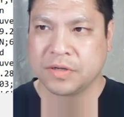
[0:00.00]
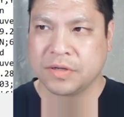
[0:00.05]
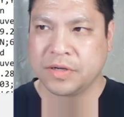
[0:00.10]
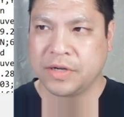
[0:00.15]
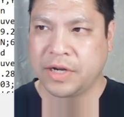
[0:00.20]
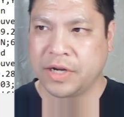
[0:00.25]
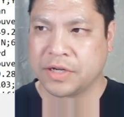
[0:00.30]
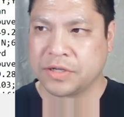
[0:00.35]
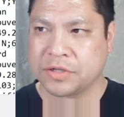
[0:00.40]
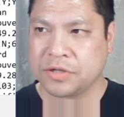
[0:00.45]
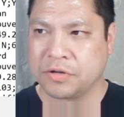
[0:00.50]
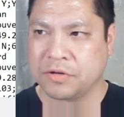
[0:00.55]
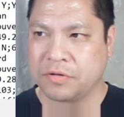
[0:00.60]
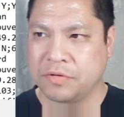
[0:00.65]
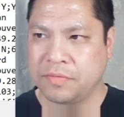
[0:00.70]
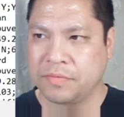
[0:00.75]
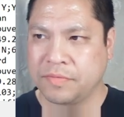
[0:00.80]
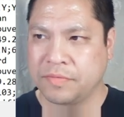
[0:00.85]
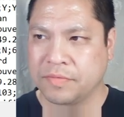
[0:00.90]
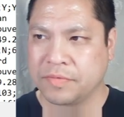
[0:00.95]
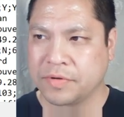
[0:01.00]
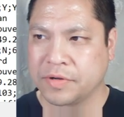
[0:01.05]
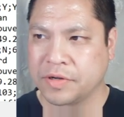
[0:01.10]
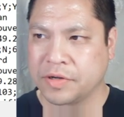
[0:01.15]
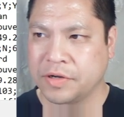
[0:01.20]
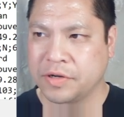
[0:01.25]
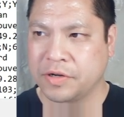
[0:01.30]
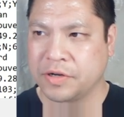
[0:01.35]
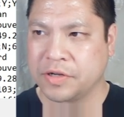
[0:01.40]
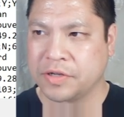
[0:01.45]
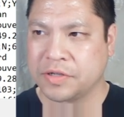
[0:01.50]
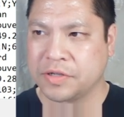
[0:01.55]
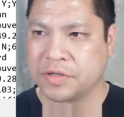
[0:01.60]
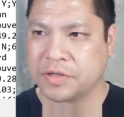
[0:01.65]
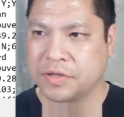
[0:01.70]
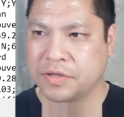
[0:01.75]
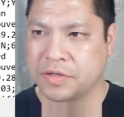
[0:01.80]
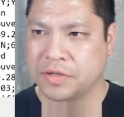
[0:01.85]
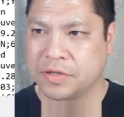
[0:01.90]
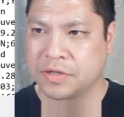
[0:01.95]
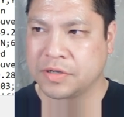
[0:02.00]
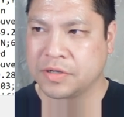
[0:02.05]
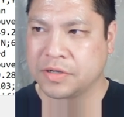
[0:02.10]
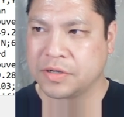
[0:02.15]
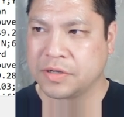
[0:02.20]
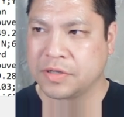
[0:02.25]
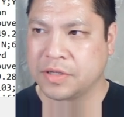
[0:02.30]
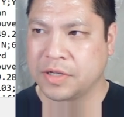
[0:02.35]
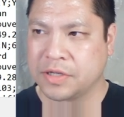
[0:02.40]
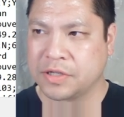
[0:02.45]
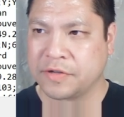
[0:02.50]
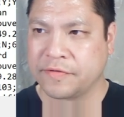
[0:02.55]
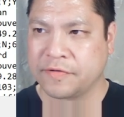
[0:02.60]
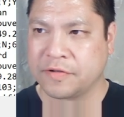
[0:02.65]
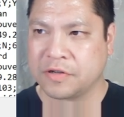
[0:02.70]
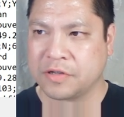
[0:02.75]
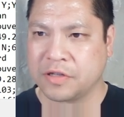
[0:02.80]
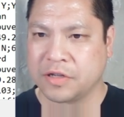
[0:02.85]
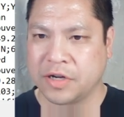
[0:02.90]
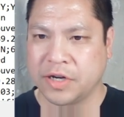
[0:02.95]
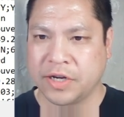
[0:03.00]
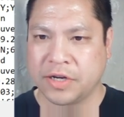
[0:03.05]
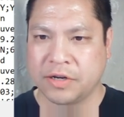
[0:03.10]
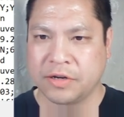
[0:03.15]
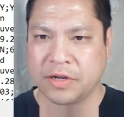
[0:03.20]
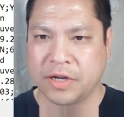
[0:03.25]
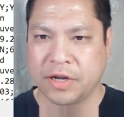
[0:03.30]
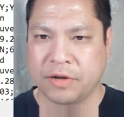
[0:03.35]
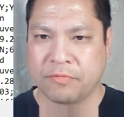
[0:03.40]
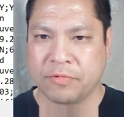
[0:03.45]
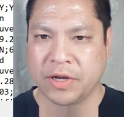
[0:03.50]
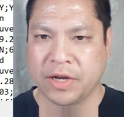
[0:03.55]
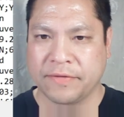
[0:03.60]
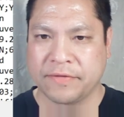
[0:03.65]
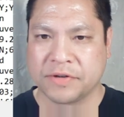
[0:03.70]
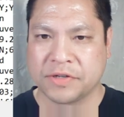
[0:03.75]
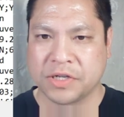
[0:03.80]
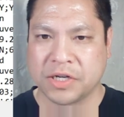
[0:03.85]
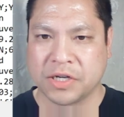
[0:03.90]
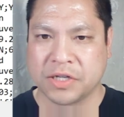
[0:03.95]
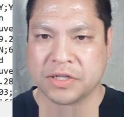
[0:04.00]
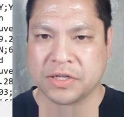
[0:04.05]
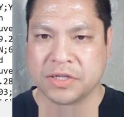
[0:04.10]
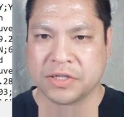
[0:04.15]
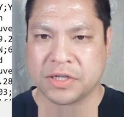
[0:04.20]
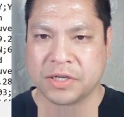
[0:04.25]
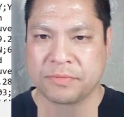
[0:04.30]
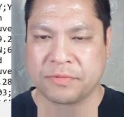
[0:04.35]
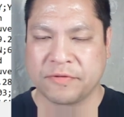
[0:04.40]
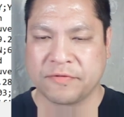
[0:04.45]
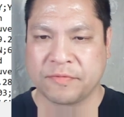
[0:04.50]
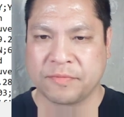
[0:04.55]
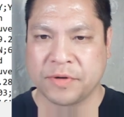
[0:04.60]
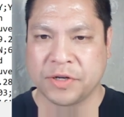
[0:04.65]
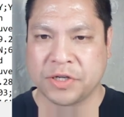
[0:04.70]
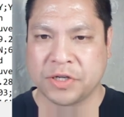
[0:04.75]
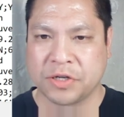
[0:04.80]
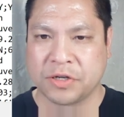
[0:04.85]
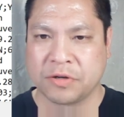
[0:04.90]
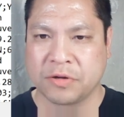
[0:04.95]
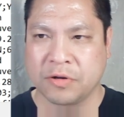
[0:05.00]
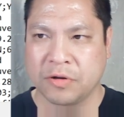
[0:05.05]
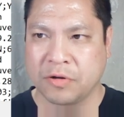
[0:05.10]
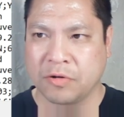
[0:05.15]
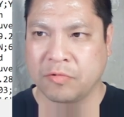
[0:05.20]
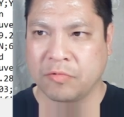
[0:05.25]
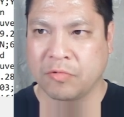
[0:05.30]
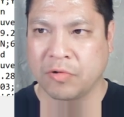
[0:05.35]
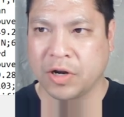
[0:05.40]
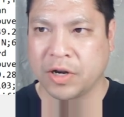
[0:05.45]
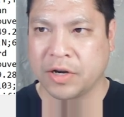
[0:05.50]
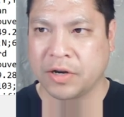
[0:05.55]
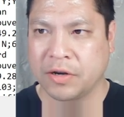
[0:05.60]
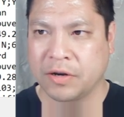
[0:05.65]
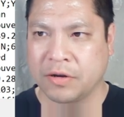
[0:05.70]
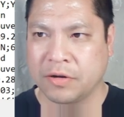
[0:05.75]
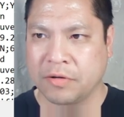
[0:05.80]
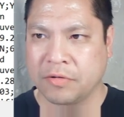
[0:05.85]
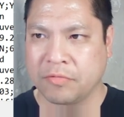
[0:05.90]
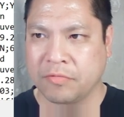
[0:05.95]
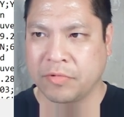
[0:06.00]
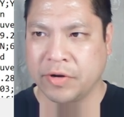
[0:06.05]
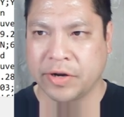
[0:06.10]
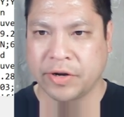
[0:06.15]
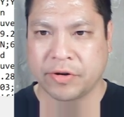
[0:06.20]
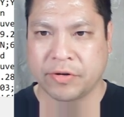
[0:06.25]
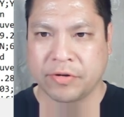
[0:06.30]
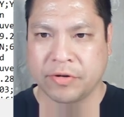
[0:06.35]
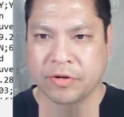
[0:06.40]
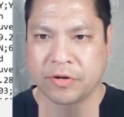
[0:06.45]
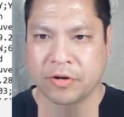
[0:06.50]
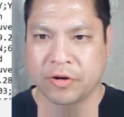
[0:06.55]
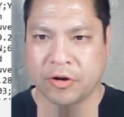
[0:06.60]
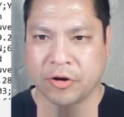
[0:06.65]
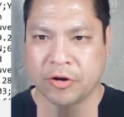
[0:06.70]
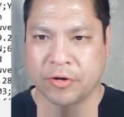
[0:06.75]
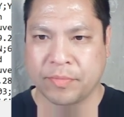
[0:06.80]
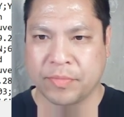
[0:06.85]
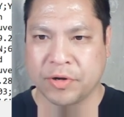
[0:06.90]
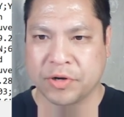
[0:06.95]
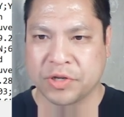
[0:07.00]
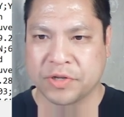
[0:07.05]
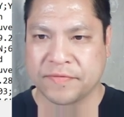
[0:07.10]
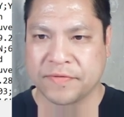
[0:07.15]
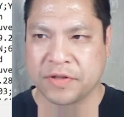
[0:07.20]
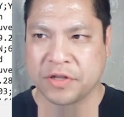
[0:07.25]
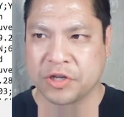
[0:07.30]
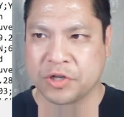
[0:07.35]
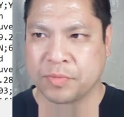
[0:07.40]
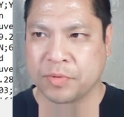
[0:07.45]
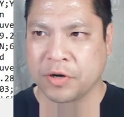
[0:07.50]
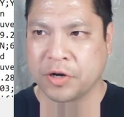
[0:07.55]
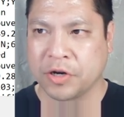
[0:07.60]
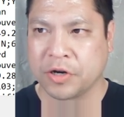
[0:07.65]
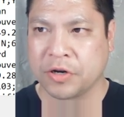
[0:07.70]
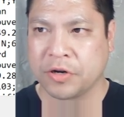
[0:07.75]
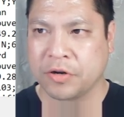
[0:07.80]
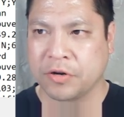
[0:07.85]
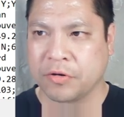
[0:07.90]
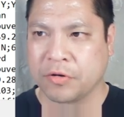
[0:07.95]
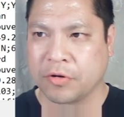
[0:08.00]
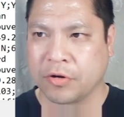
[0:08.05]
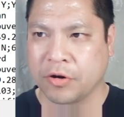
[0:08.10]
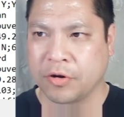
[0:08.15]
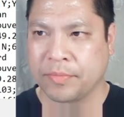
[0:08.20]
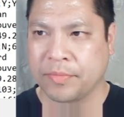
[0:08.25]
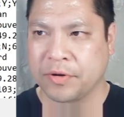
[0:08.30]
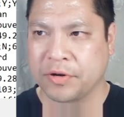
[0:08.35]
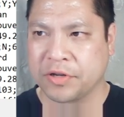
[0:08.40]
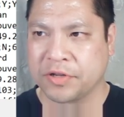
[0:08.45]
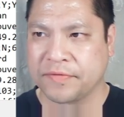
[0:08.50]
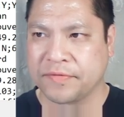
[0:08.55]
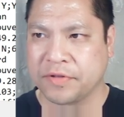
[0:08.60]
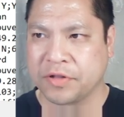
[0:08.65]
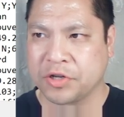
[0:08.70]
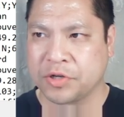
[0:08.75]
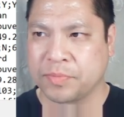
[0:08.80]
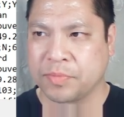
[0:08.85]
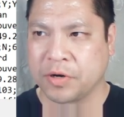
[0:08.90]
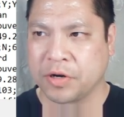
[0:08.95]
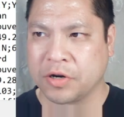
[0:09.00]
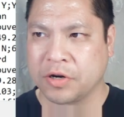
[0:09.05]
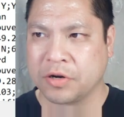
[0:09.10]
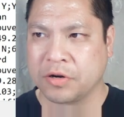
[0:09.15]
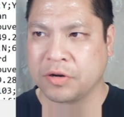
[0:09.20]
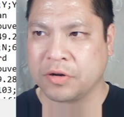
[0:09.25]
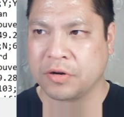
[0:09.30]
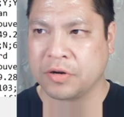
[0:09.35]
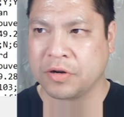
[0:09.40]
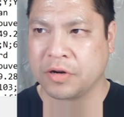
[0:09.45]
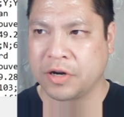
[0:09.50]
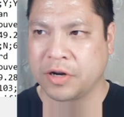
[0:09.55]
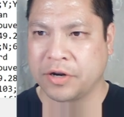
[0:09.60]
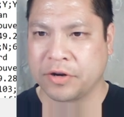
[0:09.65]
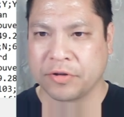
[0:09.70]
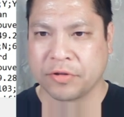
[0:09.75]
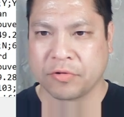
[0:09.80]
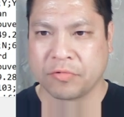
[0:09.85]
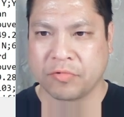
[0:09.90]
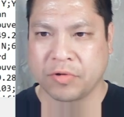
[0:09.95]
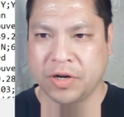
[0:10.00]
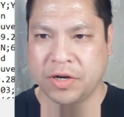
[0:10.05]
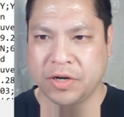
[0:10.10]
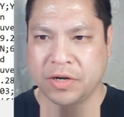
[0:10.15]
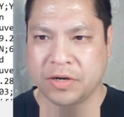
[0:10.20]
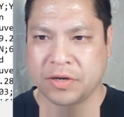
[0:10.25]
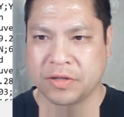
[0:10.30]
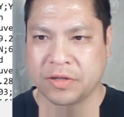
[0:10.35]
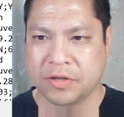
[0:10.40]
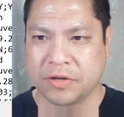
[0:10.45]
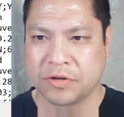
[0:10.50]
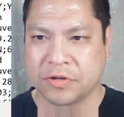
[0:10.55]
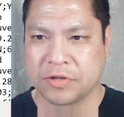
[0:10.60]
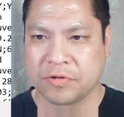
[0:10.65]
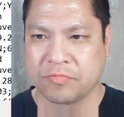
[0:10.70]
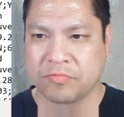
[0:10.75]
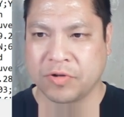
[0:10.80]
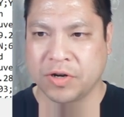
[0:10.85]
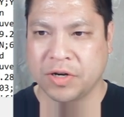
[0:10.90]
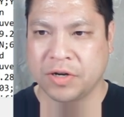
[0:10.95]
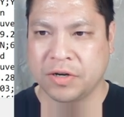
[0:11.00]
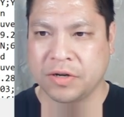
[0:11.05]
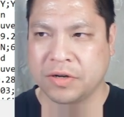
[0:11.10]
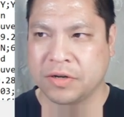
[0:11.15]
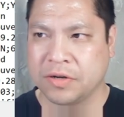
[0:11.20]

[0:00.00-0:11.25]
Yeah, so here it is. That's the first line, and we have exactly the same information. 1, 1. Arbutus Village Park, Arbutus Village Park. Another 1. There's 1.